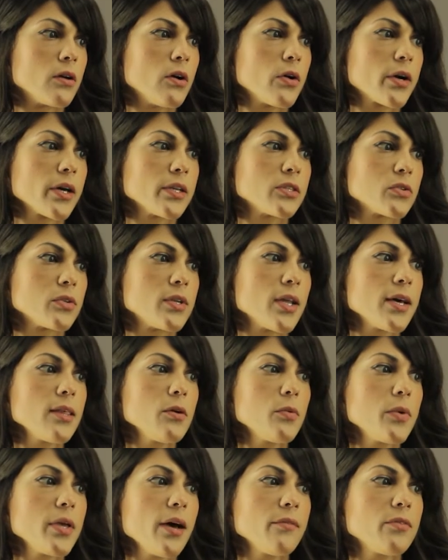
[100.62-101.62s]
Okay, so now
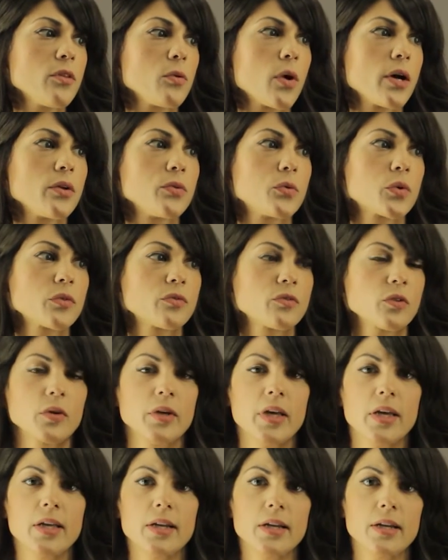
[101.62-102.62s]
that we have the white dwarfs
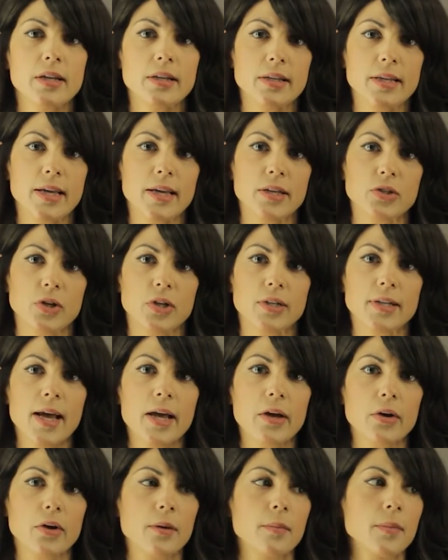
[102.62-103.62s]
located in the HR
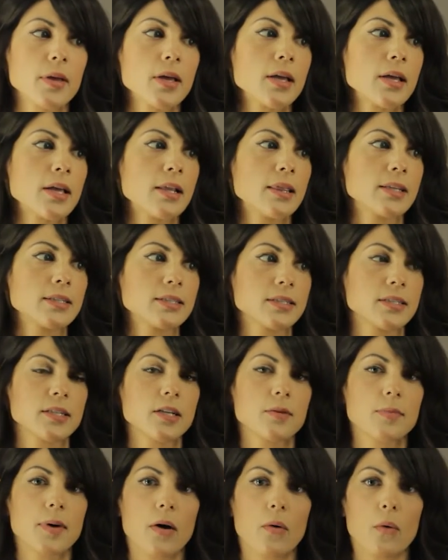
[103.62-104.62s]
diagram, let's think
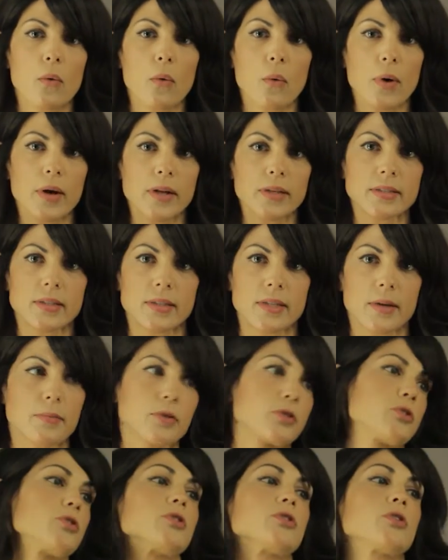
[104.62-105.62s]
about what is the
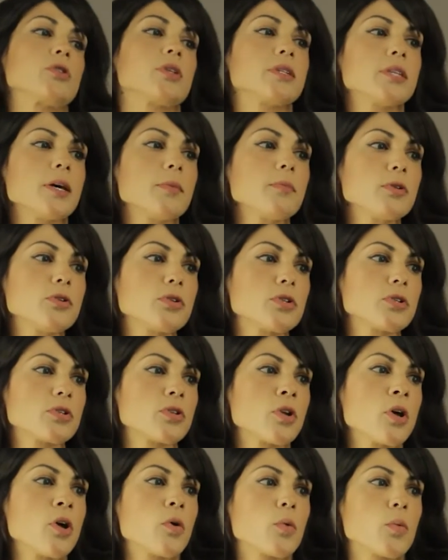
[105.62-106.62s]
temperature. So the
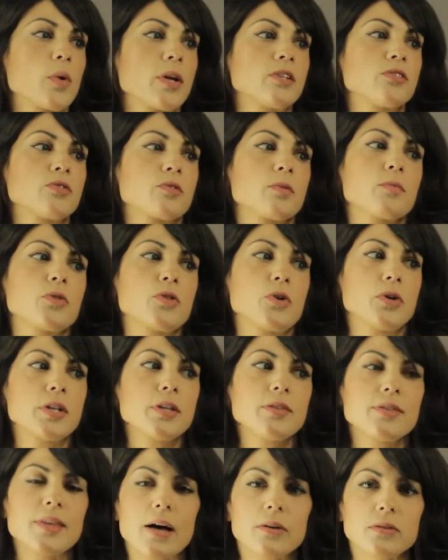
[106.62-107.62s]
temperatures range from
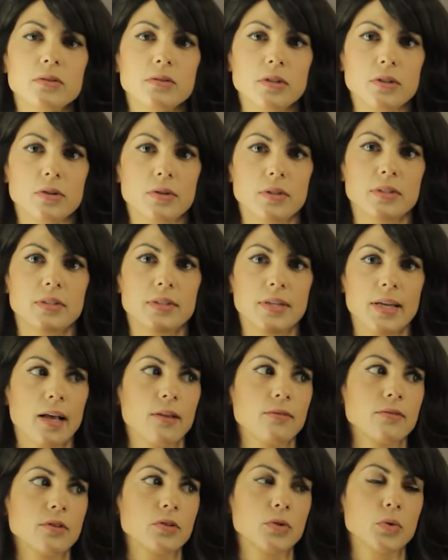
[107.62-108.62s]
30,000 degrees
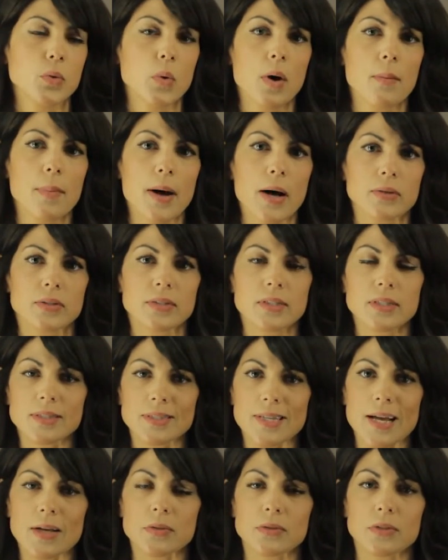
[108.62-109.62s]
Kelvin to about
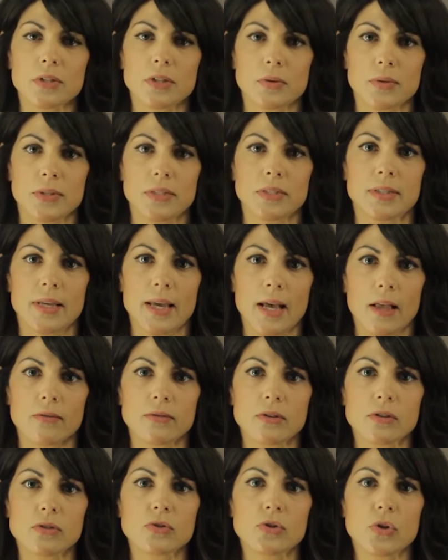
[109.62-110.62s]
6,000 degrees
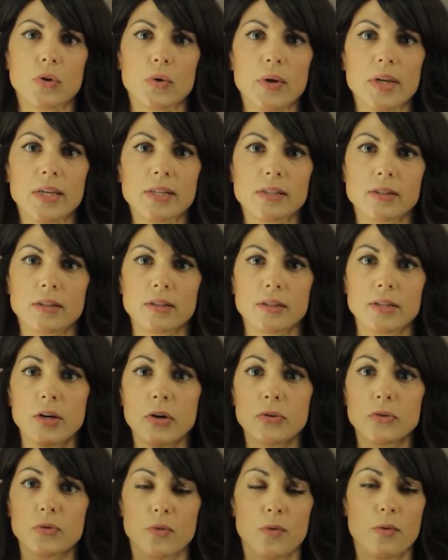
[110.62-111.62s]
Kelvin. So it
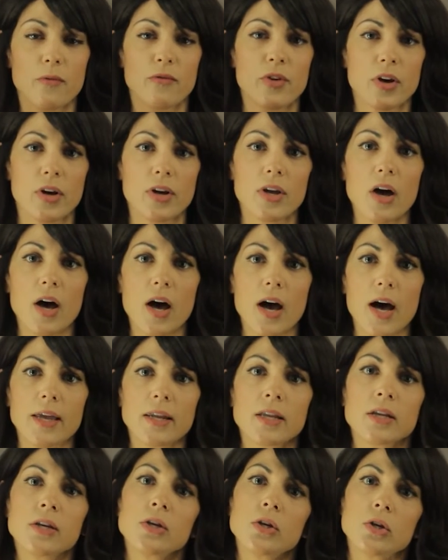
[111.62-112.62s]
goes from very
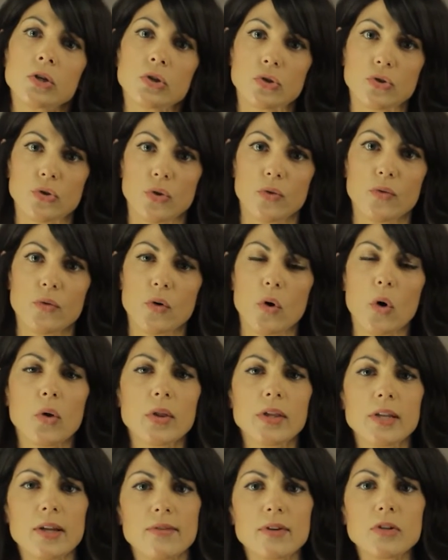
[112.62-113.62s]
hot to sort of
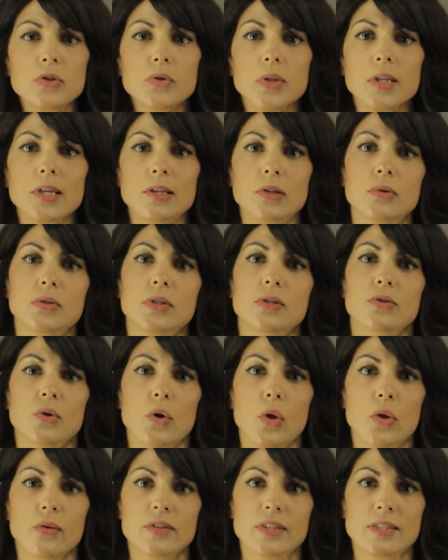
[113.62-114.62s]
cold and eventually loses
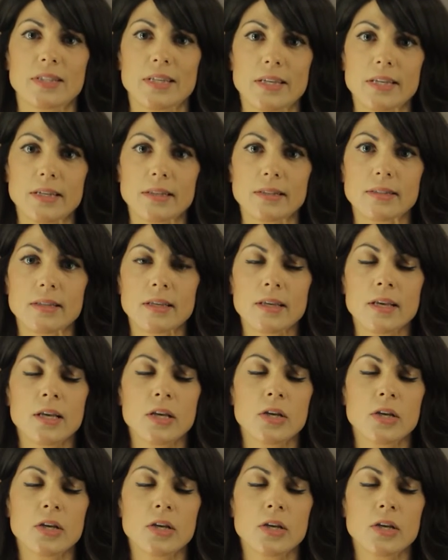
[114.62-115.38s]
all of its heat.